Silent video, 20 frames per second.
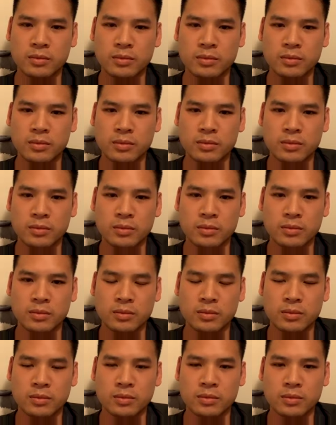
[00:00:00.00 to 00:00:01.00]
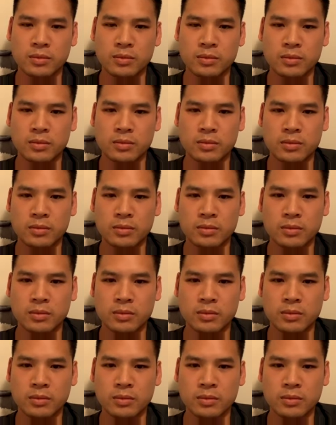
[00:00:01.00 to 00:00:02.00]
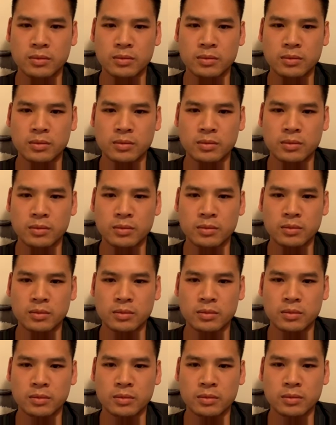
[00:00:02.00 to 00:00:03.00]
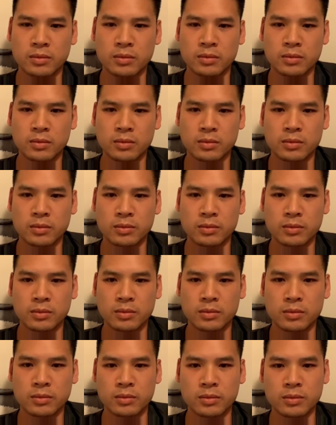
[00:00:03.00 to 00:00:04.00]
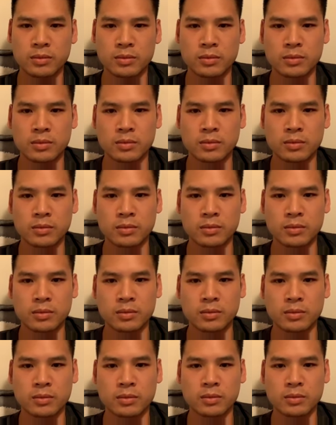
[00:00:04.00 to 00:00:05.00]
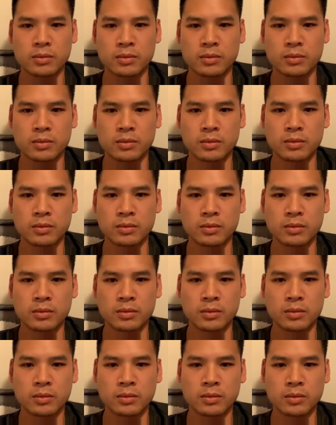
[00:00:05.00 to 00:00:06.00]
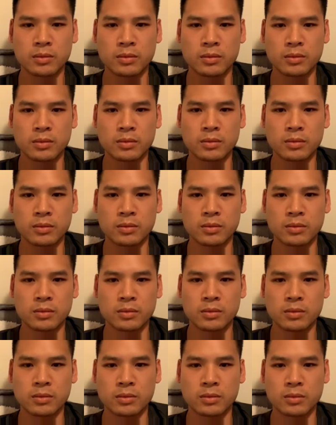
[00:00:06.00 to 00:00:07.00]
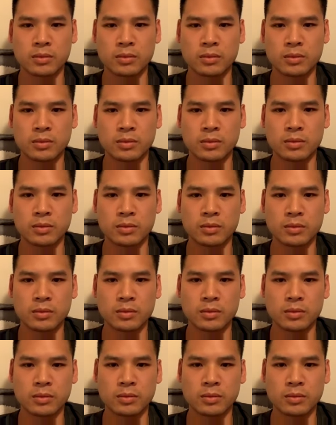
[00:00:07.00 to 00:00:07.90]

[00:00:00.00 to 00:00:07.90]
The person shown says nothing.